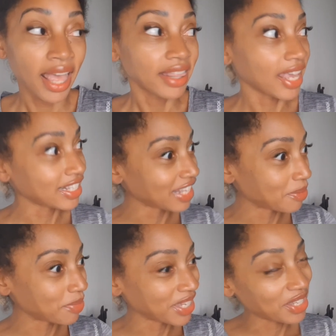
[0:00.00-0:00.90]
Thanks,
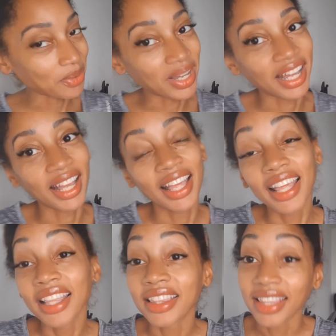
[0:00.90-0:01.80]
Ambigua.
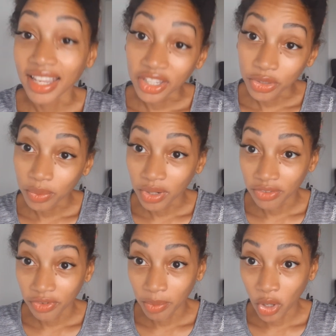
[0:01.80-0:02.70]
Thank you,
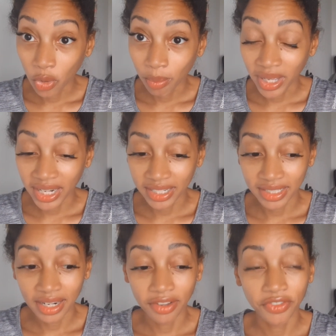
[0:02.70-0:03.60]
work from home
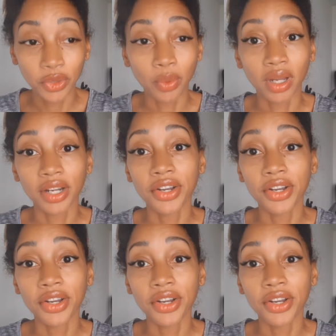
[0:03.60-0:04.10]
bodies. Now, if you want to